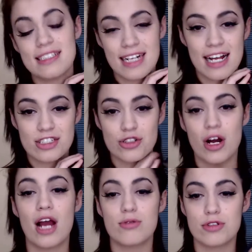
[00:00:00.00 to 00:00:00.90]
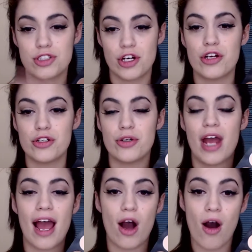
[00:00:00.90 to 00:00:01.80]
today's tour I will show you
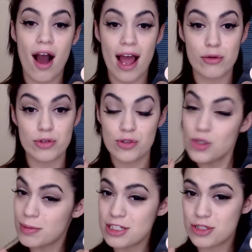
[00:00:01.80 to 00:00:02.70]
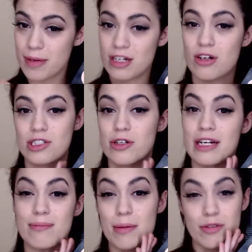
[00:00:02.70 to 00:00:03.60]
how I would normally do my
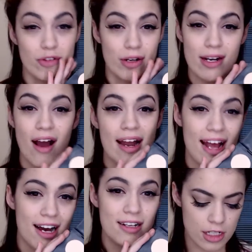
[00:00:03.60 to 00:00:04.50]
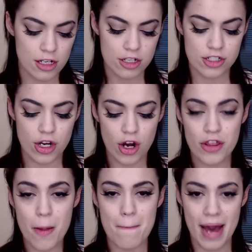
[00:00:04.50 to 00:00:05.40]
contouring, maybe for a night out. So on
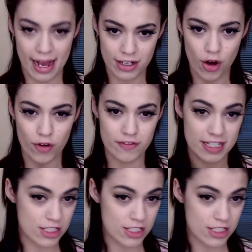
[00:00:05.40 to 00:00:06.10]
the back of this